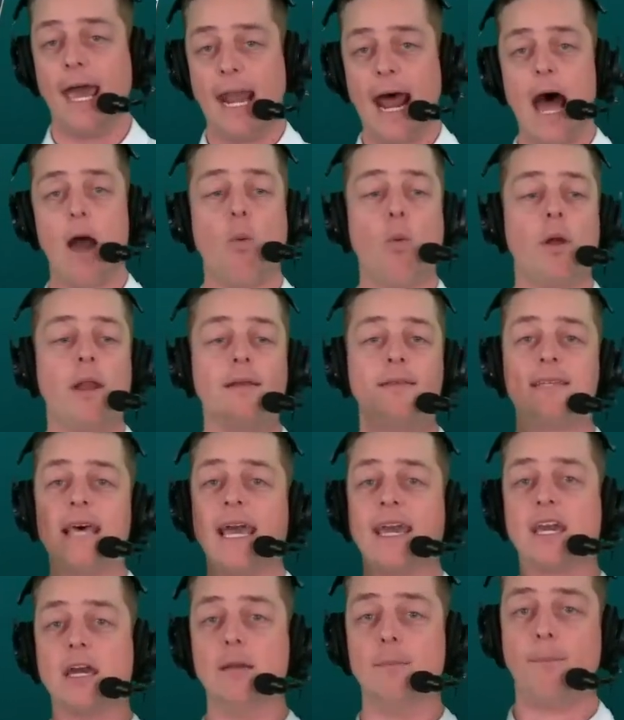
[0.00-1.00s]
I would have
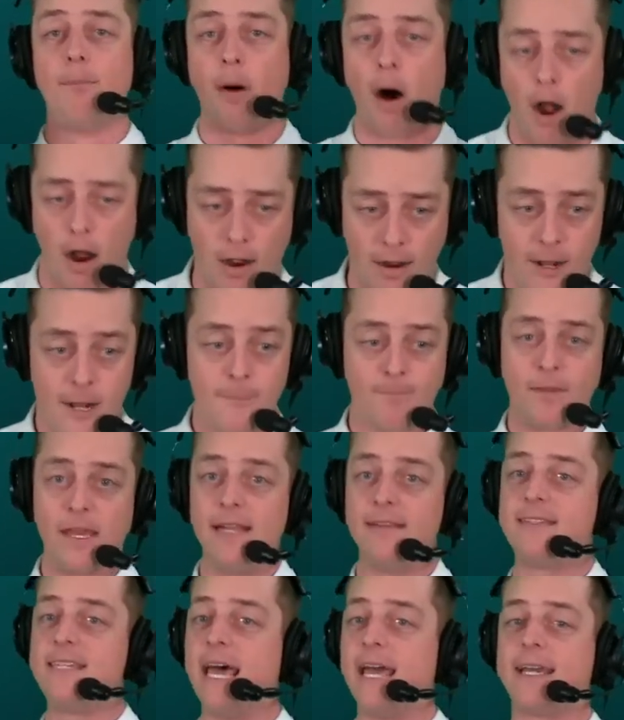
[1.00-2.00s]
taken part
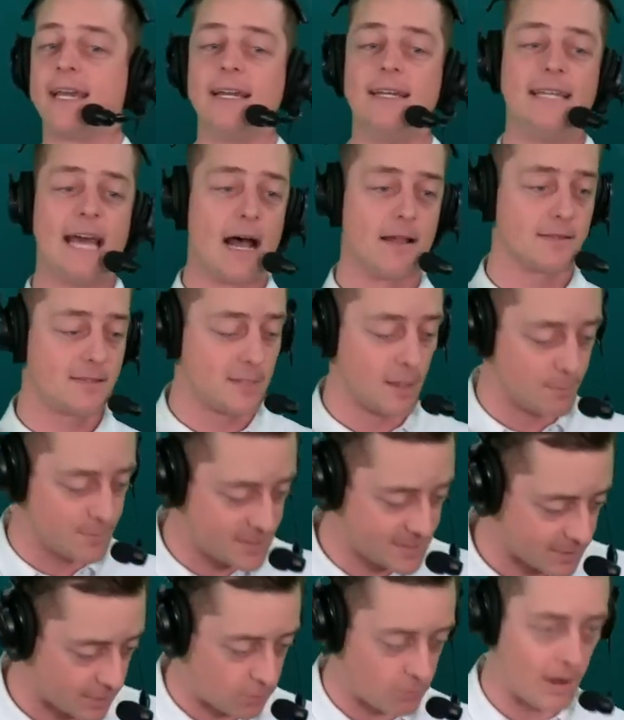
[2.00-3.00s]
in taking down some
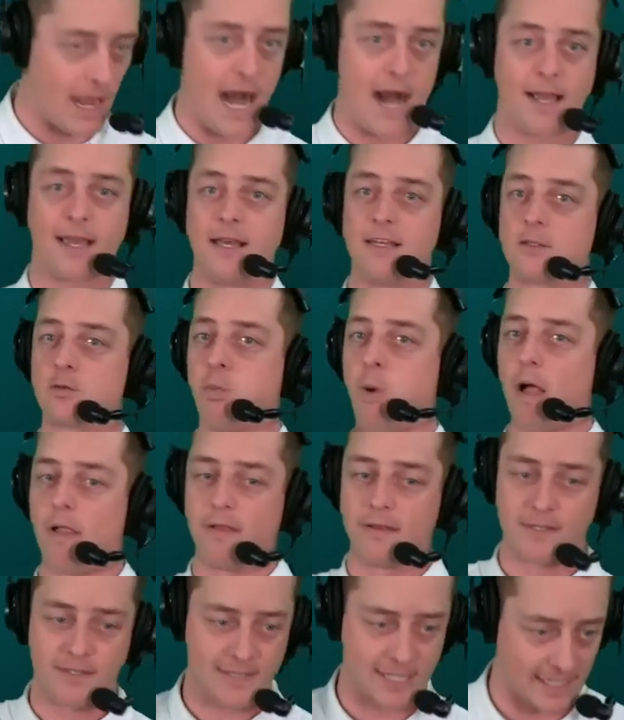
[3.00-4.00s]
Ciroc, as well
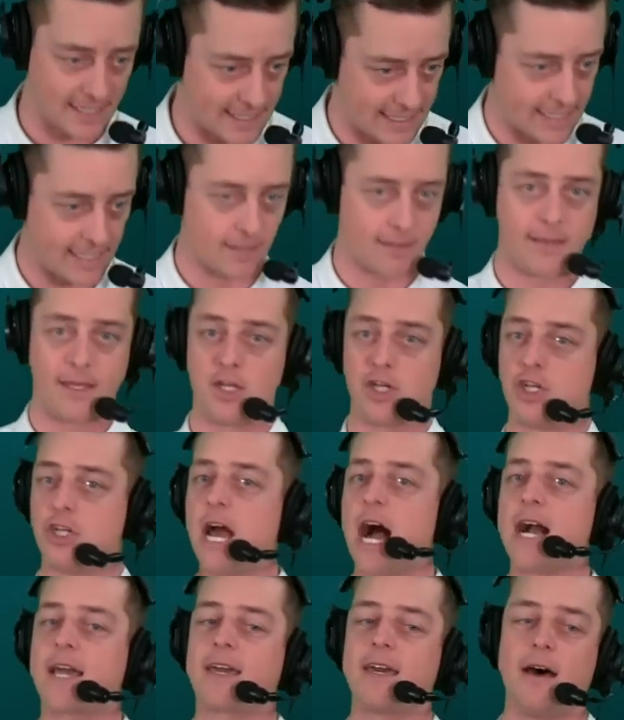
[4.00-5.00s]
as tequila,
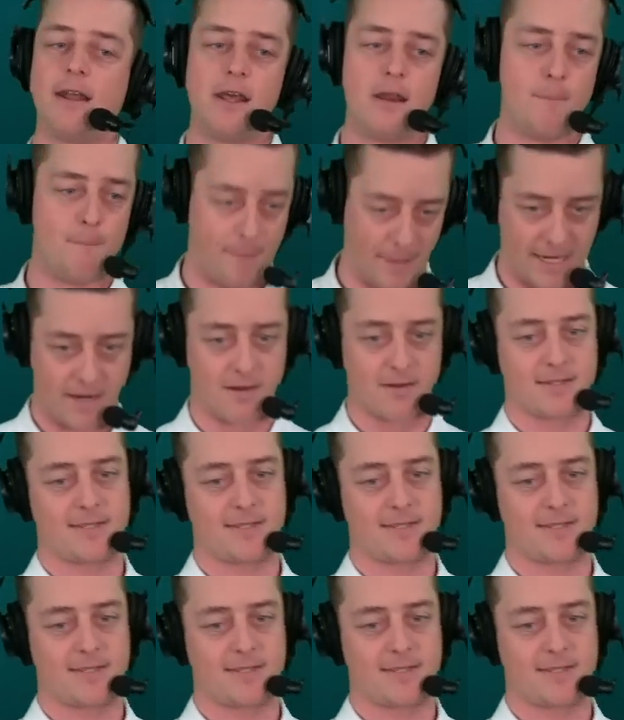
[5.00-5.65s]
shotgun, and beer.